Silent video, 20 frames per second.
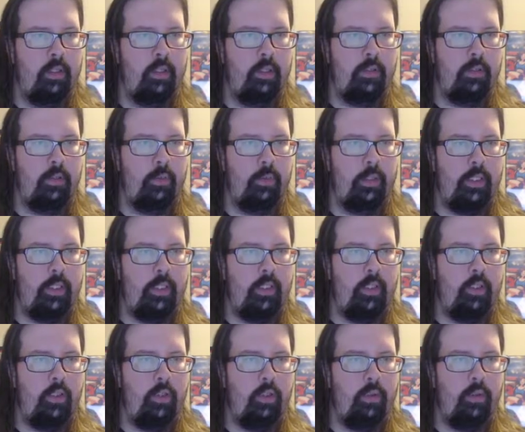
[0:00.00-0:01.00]
We can
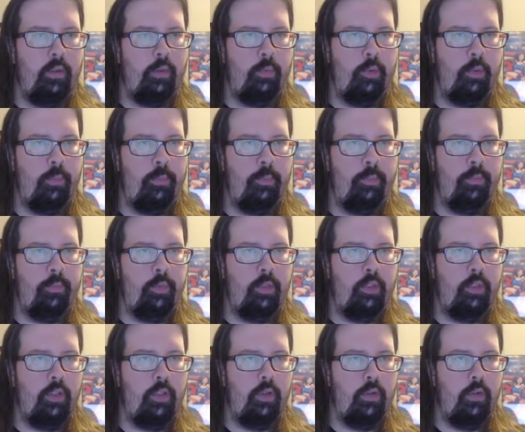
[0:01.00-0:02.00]
go to boop,
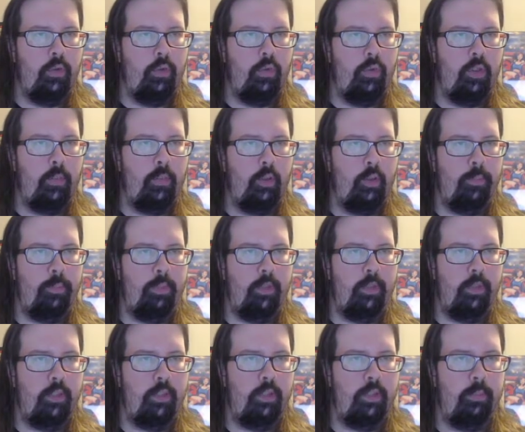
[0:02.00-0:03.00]
to boop.
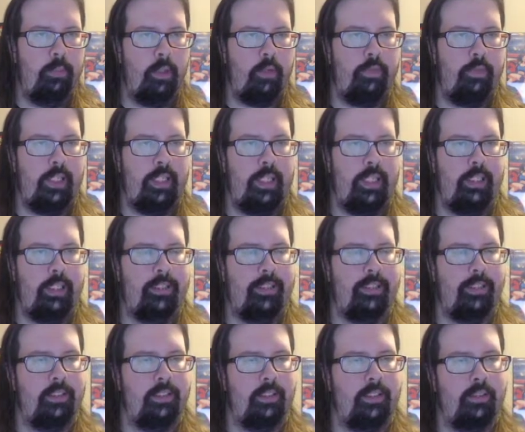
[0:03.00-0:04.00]
Perfect.
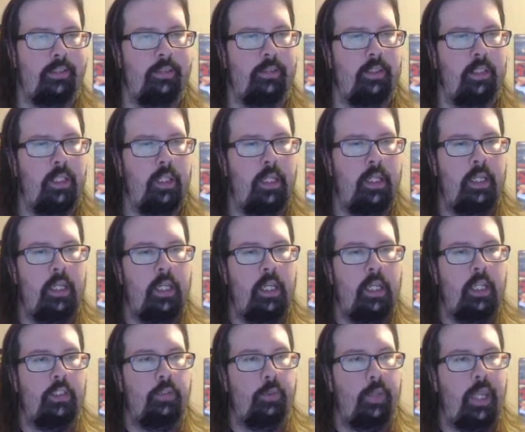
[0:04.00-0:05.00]

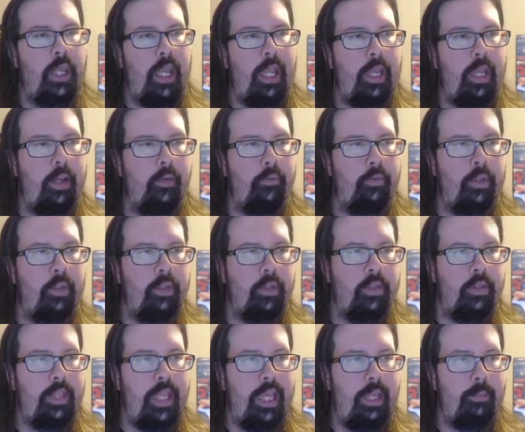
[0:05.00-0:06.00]
So we have
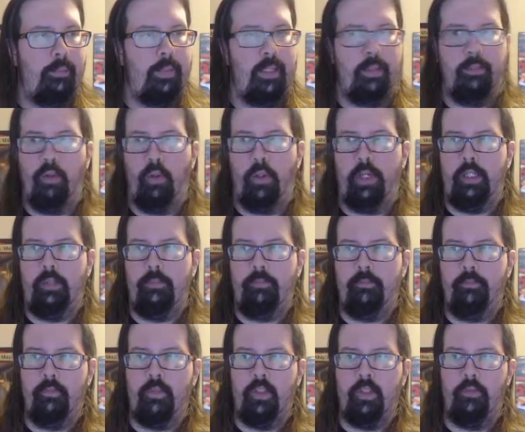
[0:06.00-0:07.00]
that midpoint
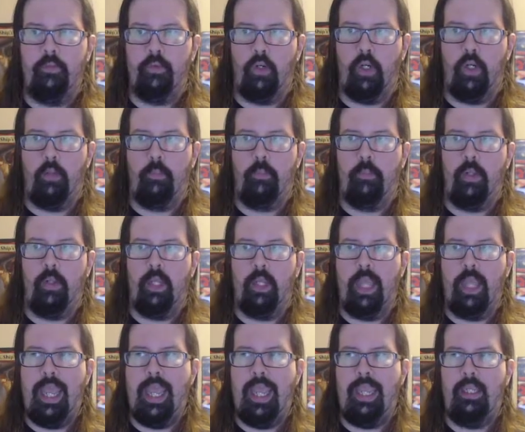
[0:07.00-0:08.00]
from
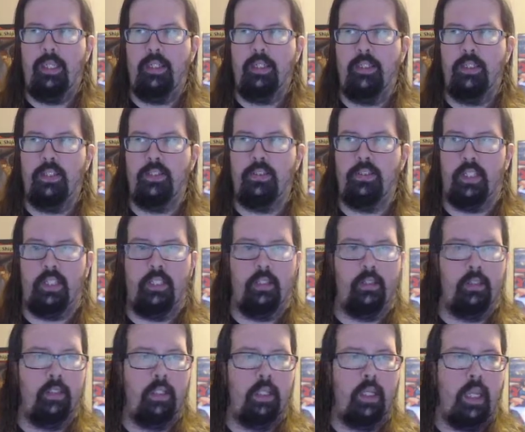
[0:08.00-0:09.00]
A to C.
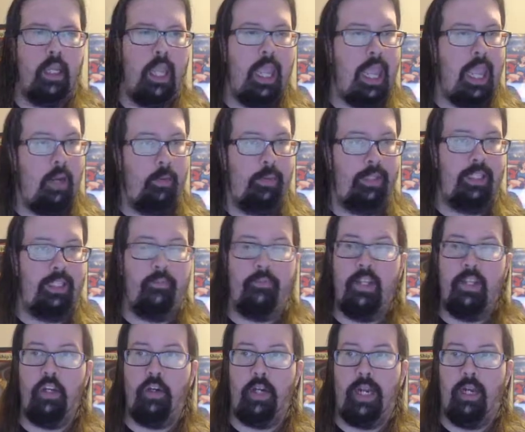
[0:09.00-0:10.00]
And we need to
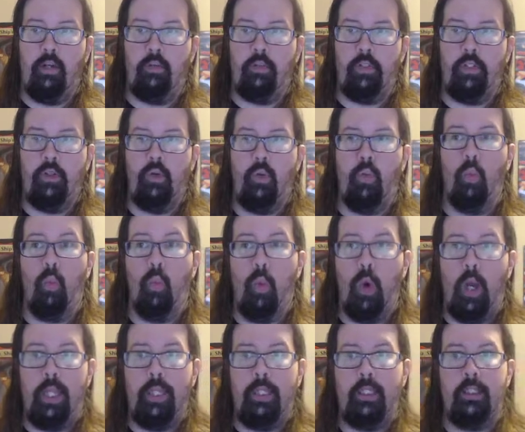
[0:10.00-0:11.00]
figure out
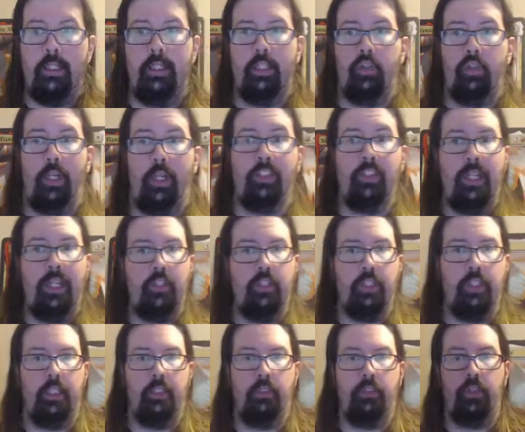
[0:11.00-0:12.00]
what the
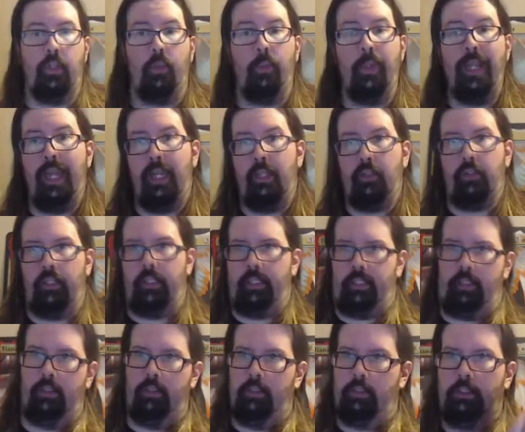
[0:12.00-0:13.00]
translation is. So we actually
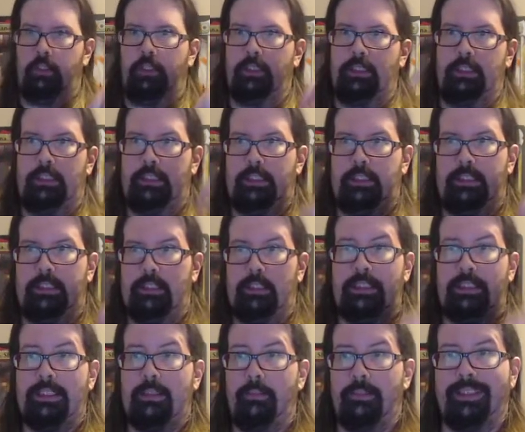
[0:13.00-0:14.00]
already got it on
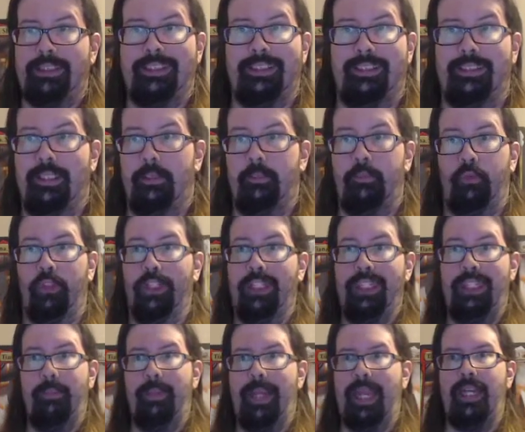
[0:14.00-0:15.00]
there because I'm
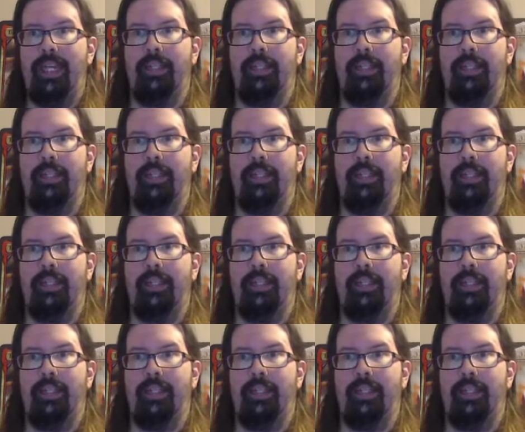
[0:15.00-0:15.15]
really bad at